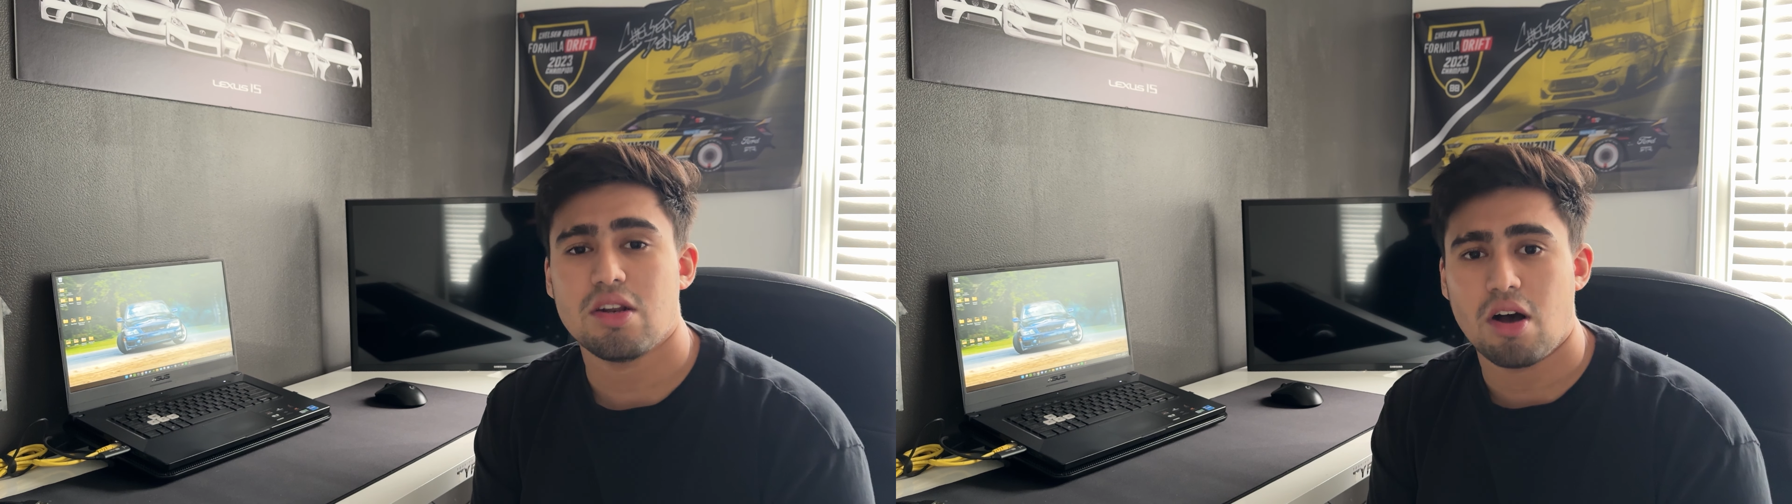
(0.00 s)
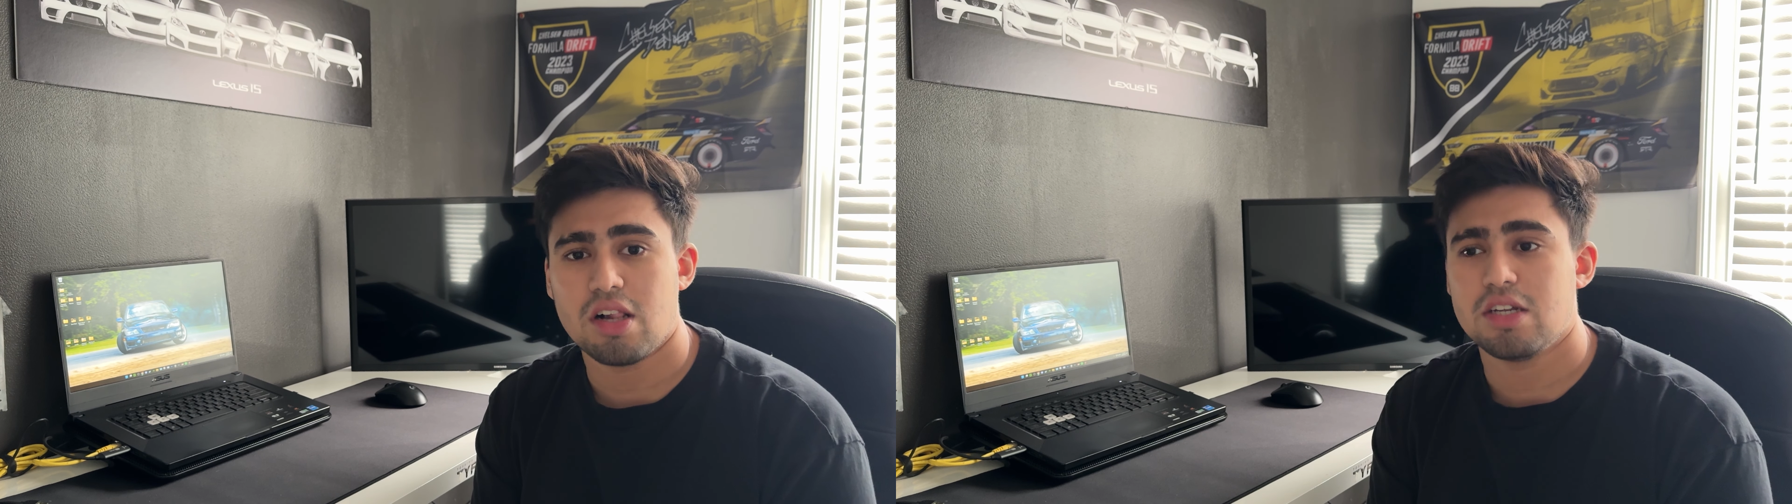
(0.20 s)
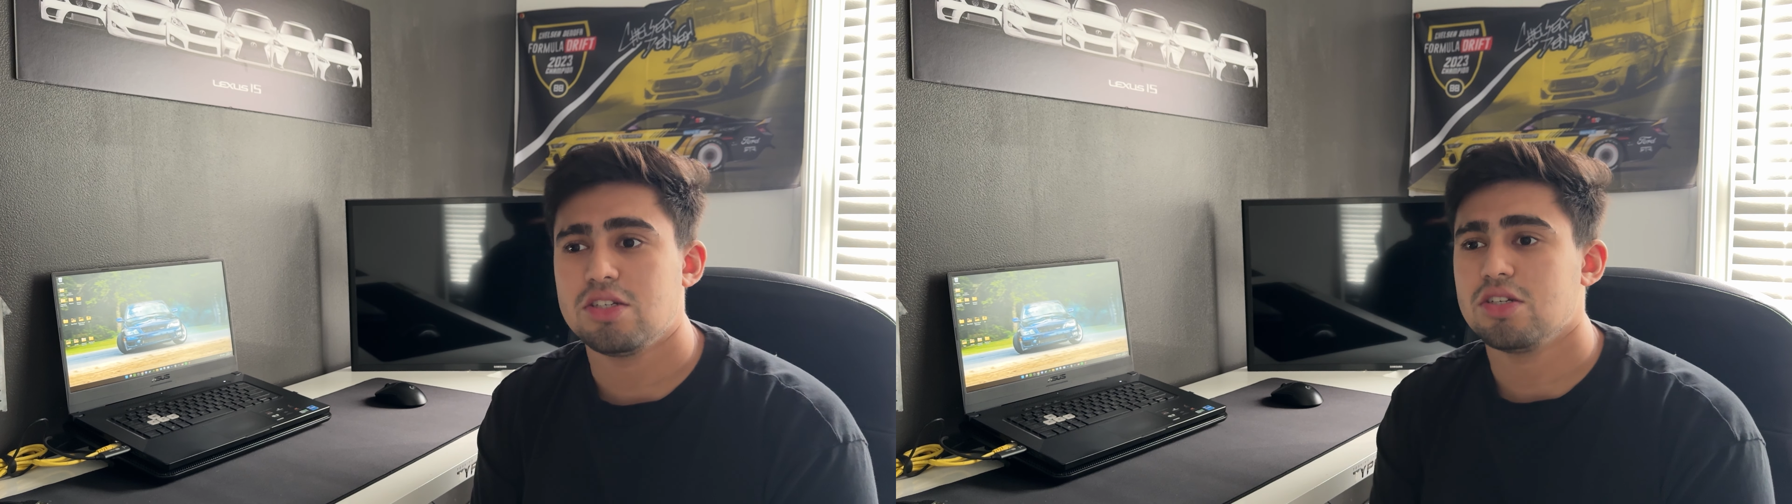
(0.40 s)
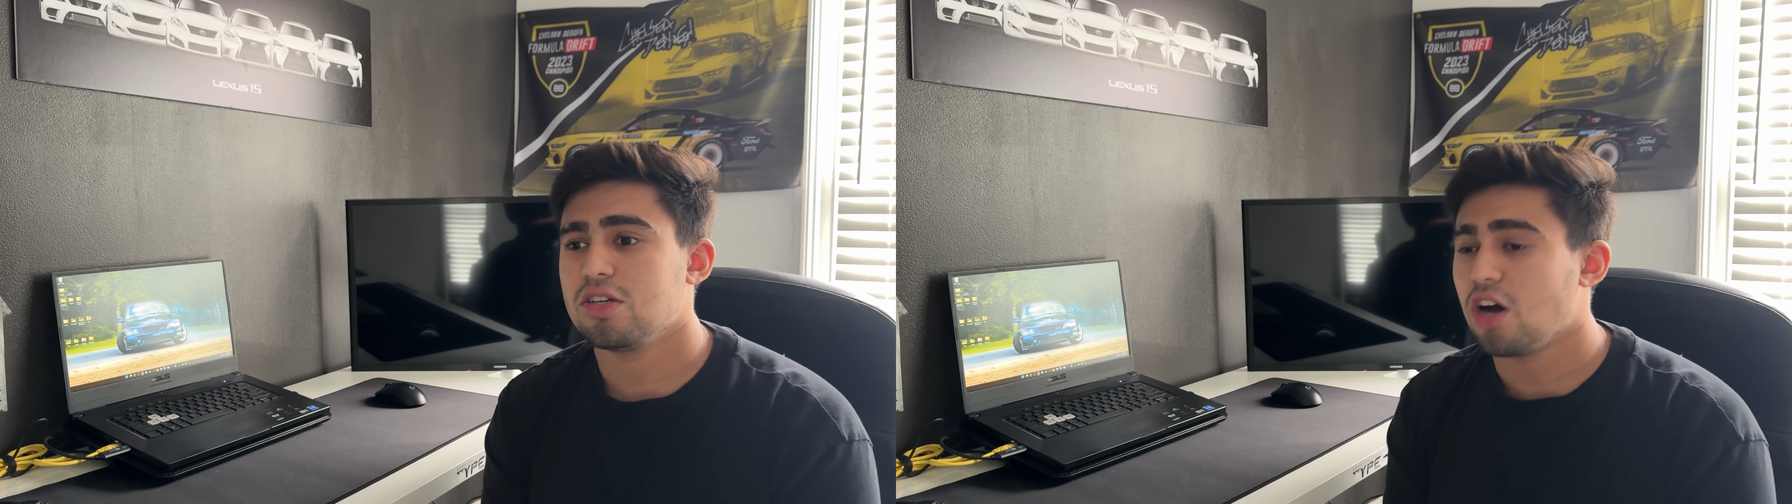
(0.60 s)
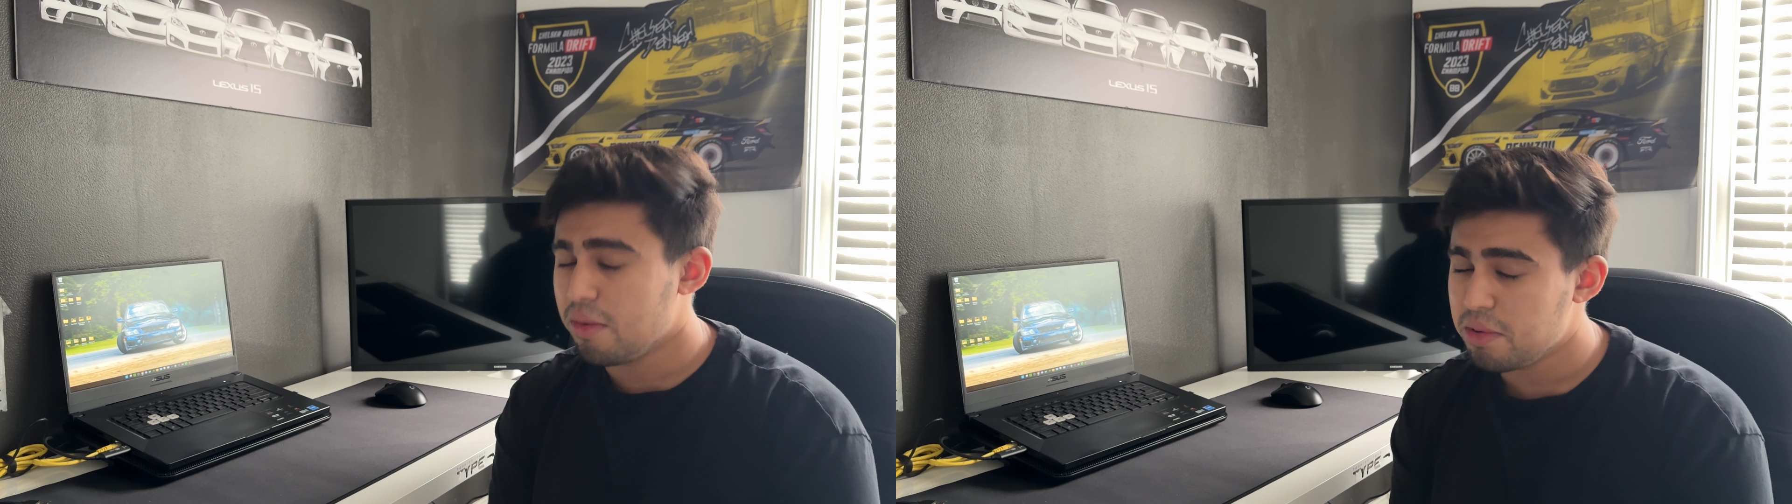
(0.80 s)
knowledge,
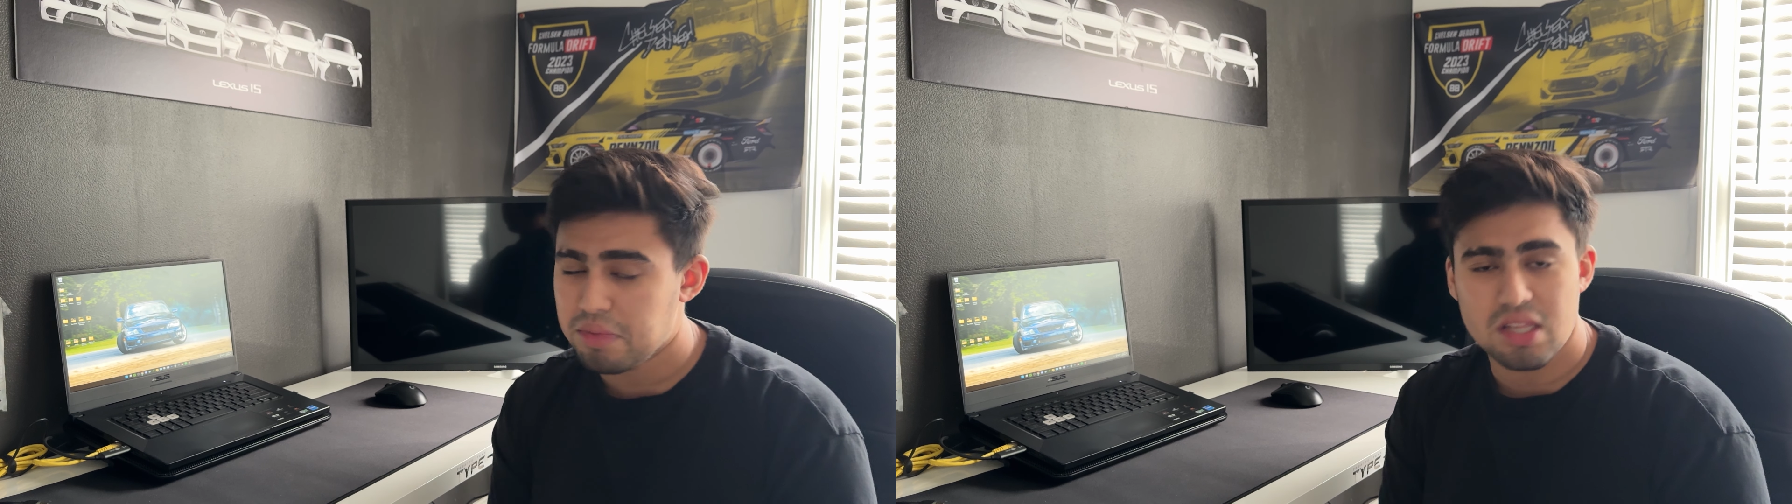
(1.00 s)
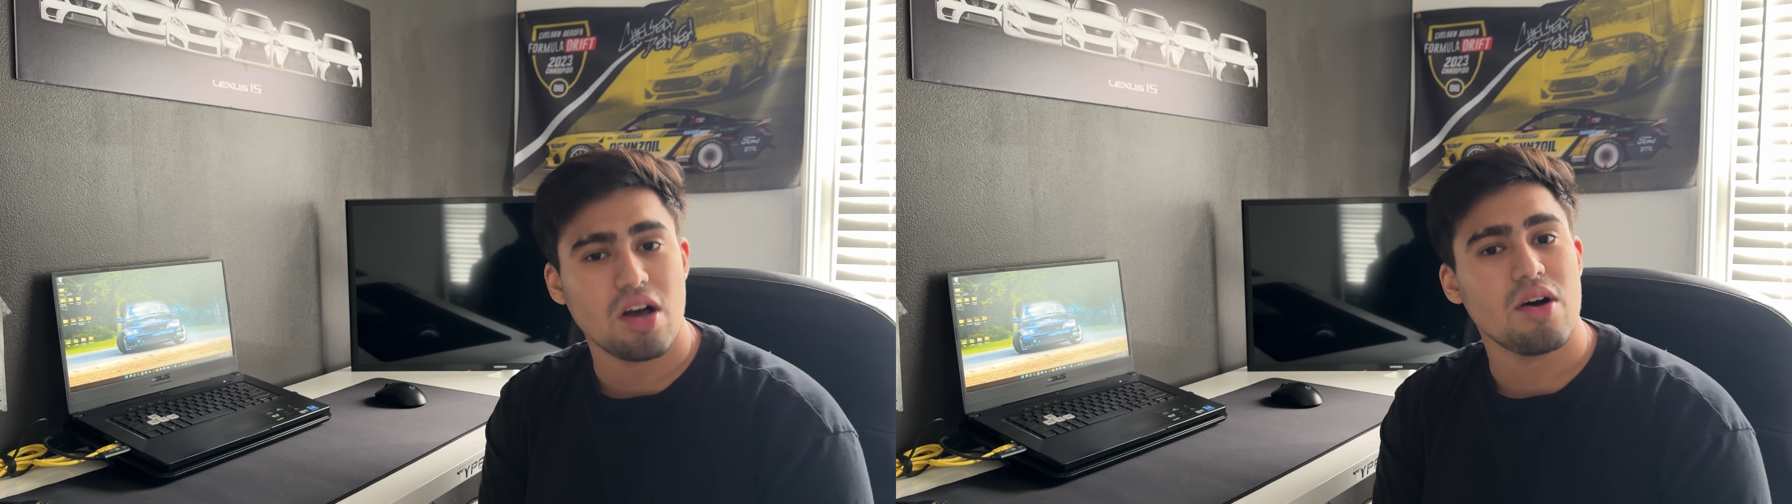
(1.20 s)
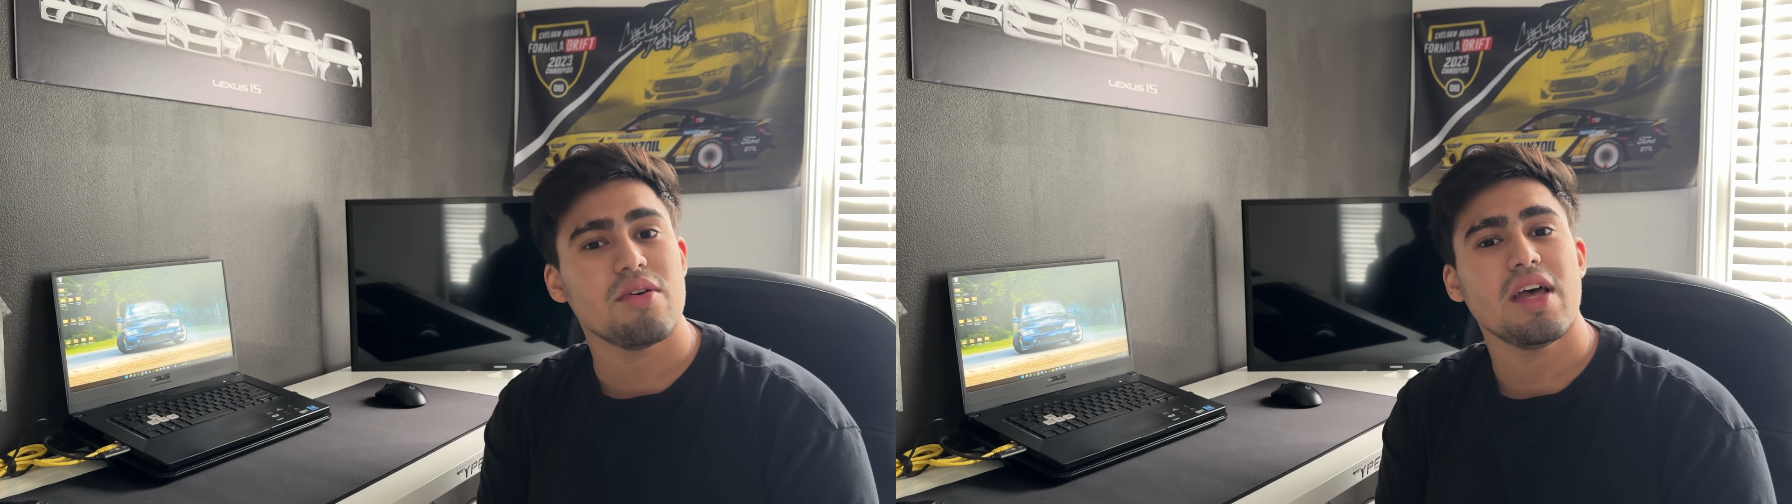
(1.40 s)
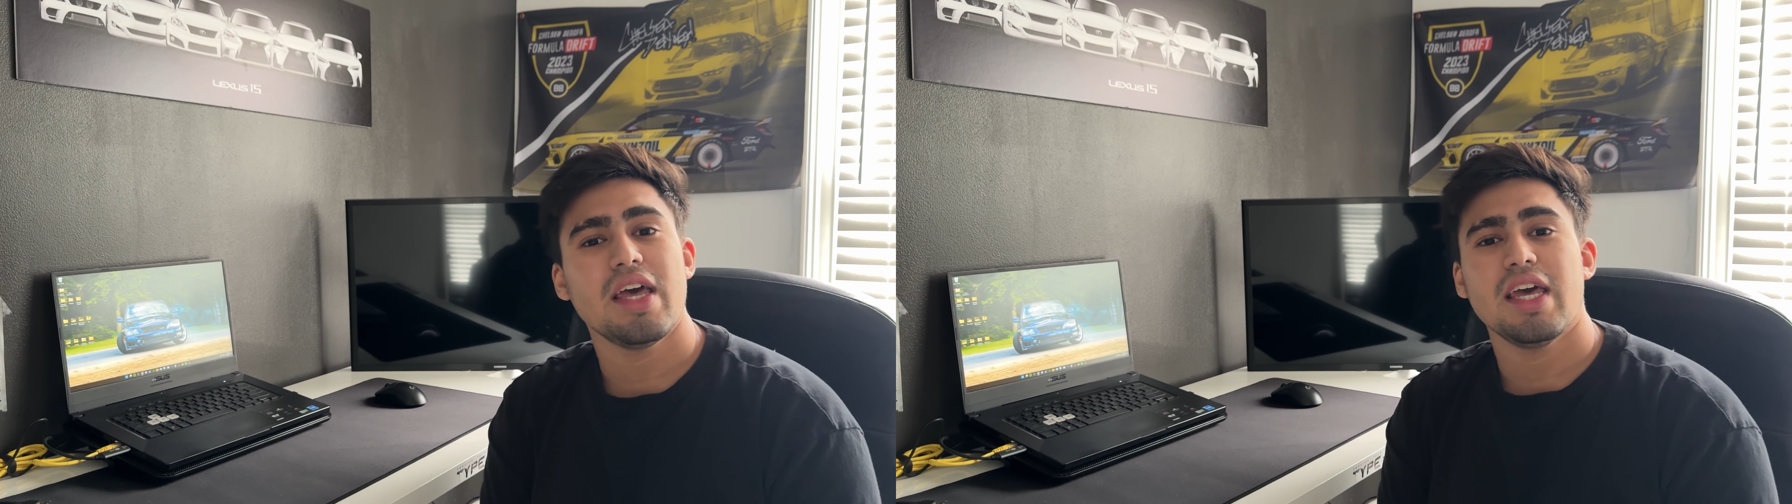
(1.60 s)
comment below.